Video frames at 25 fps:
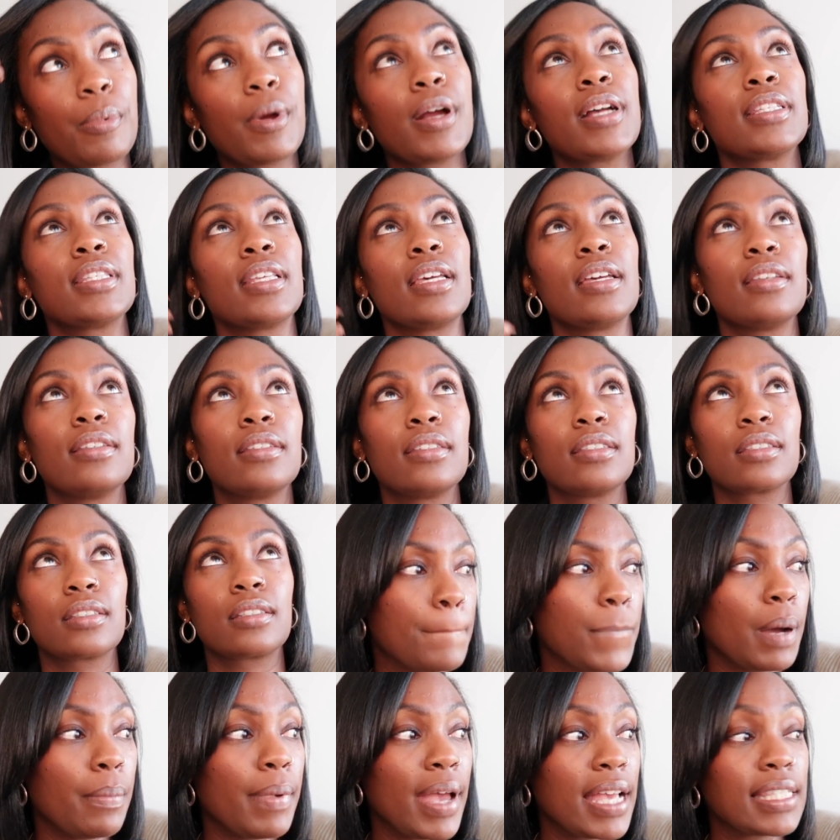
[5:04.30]
process.
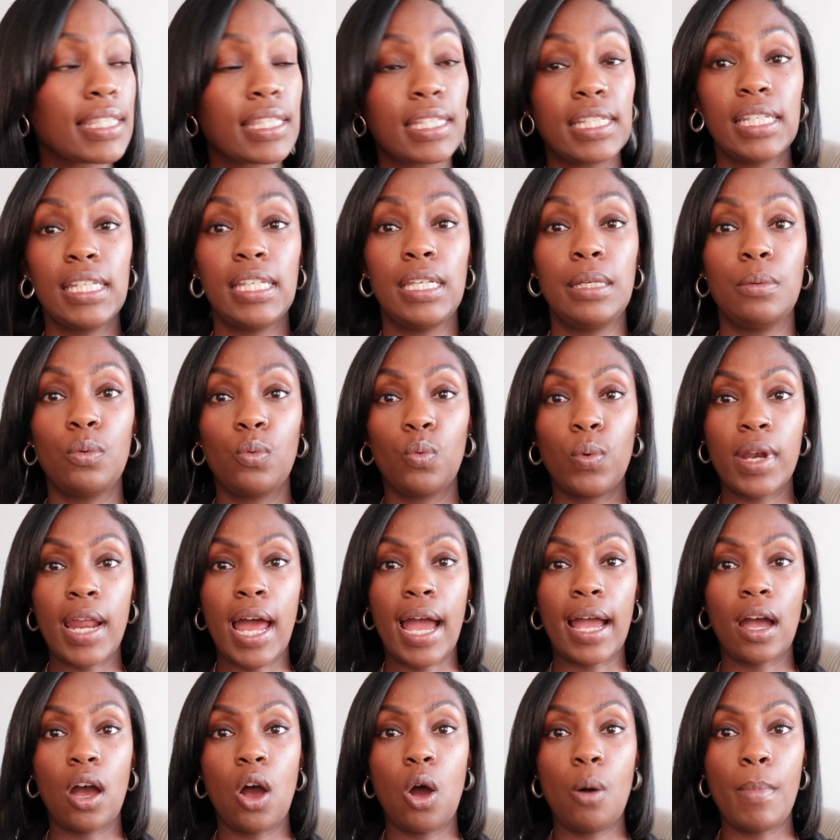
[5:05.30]
But basically when
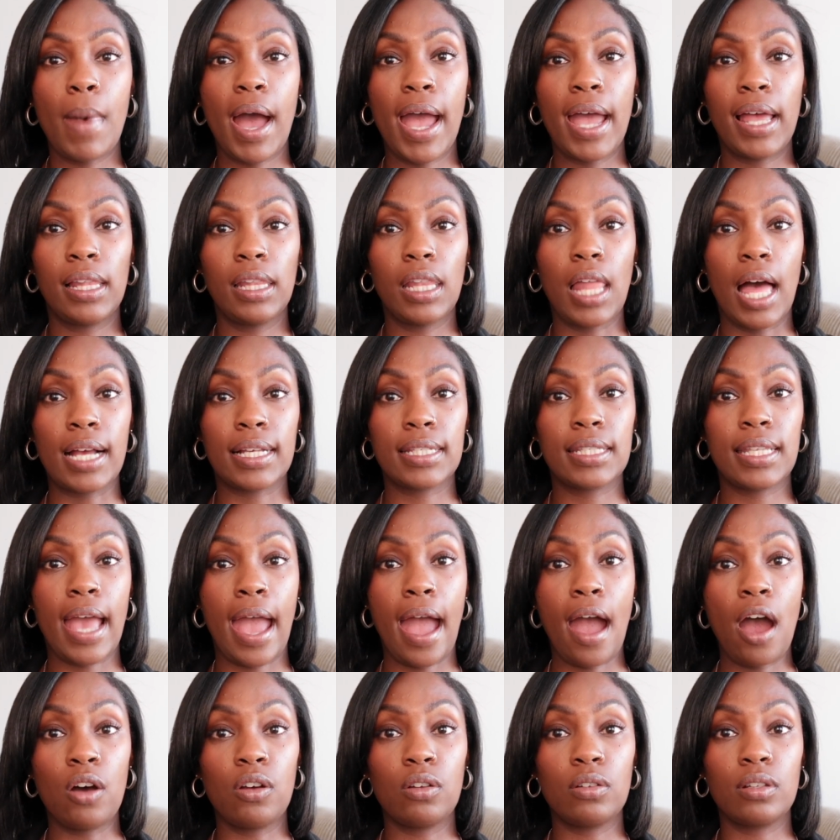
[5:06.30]
I comb my locks
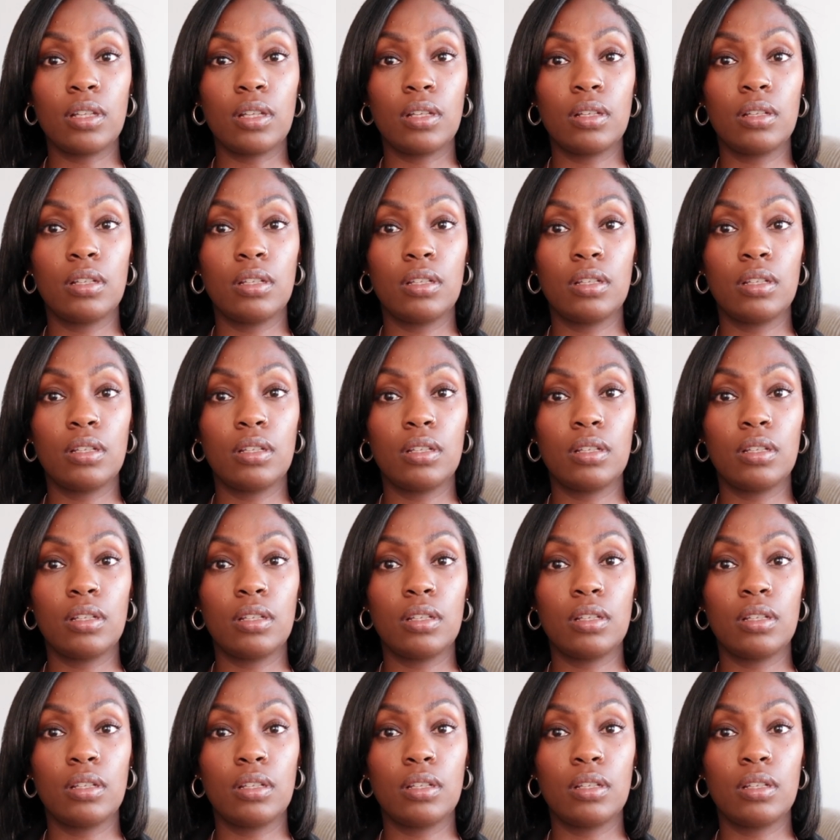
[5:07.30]
out,